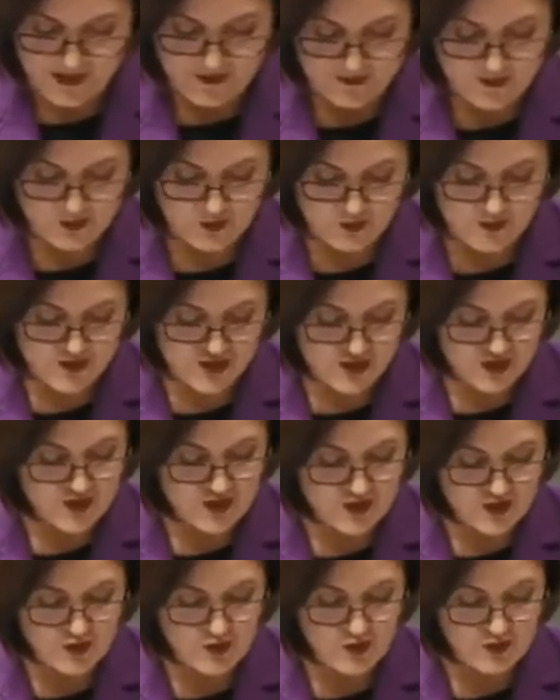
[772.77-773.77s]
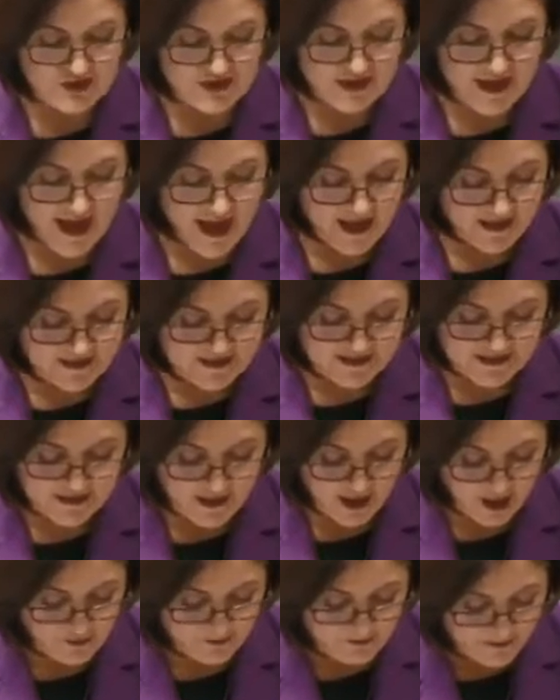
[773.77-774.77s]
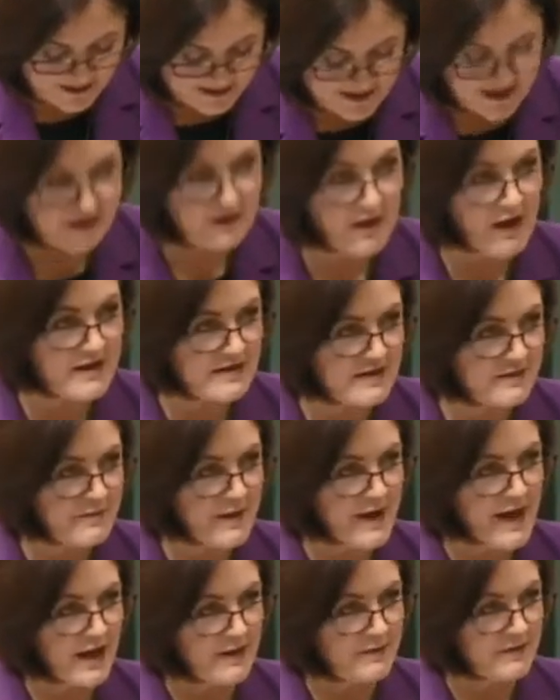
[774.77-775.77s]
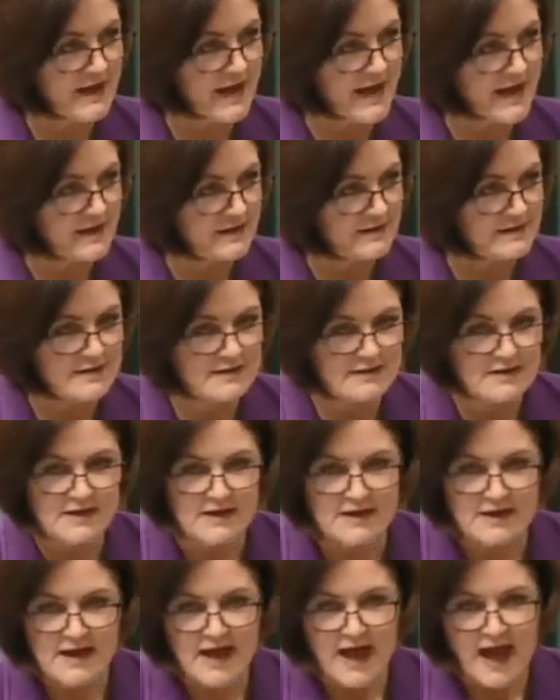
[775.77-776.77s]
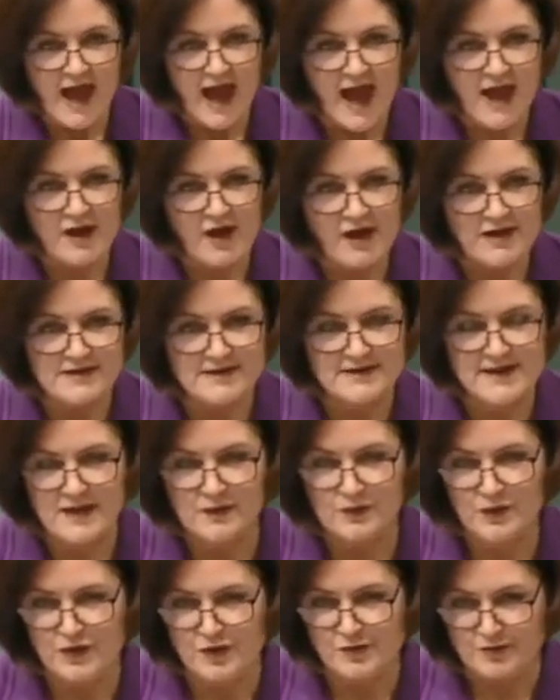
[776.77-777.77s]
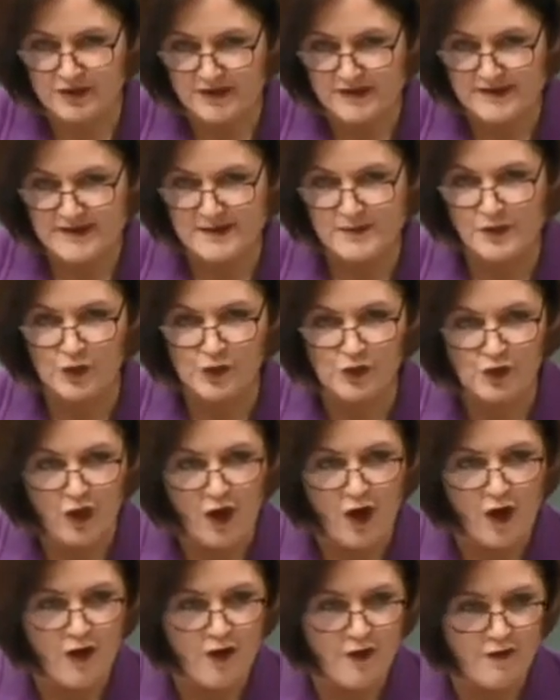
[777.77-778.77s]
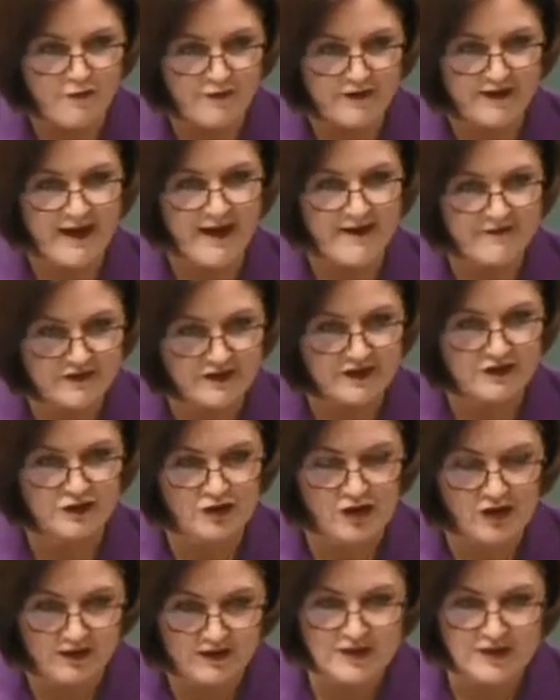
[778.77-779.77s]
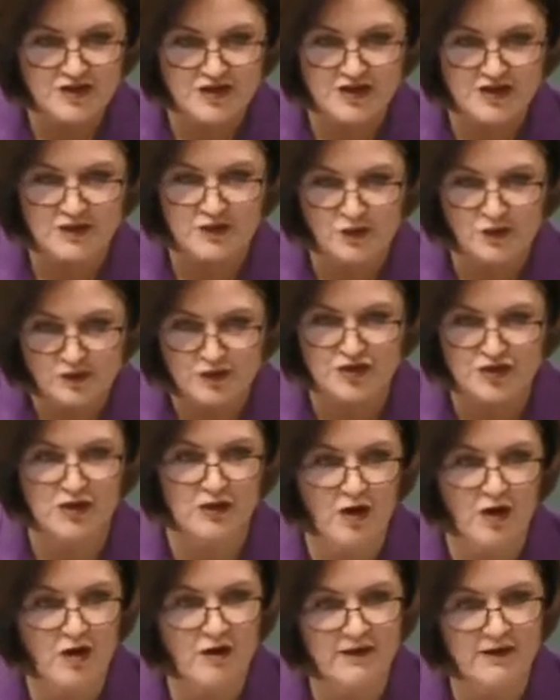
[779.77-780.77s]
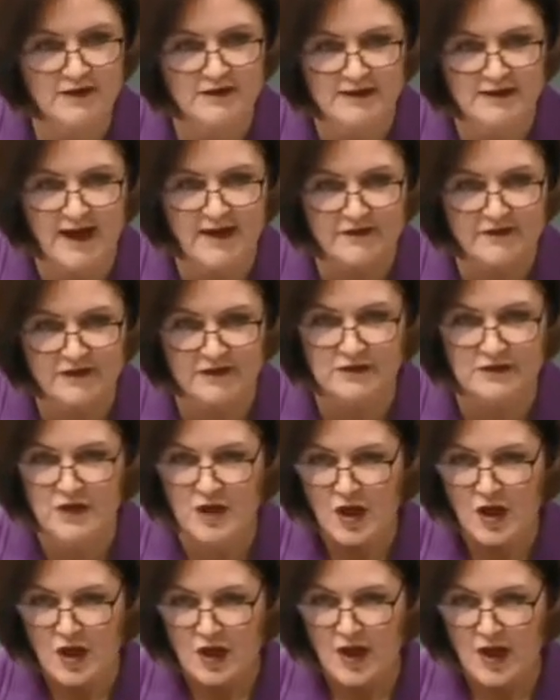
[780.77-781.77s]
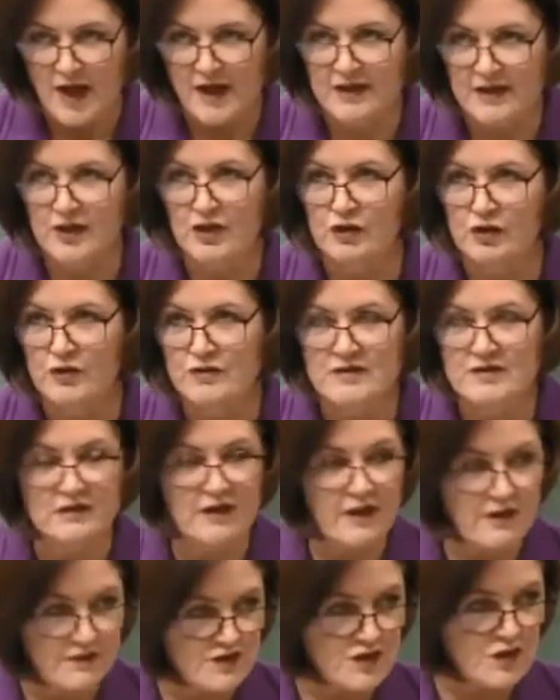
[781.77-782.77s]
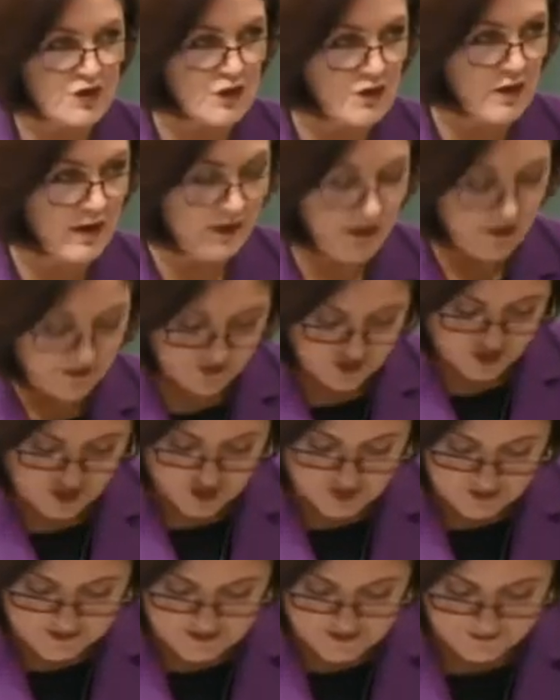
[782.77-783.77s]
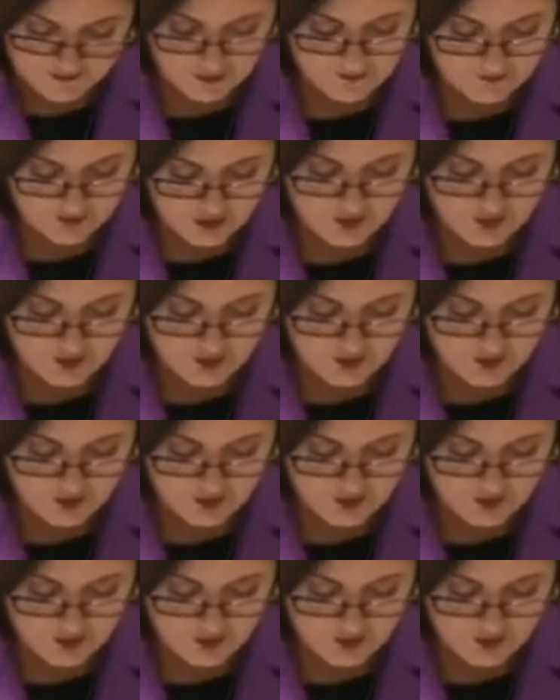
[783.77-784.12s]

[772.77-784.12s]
the Christian Schools Gala Dinner on Monday night in Parliament House. And I sat with the principal of Covenant College in North Geelong, and Covenant includes a lot of students from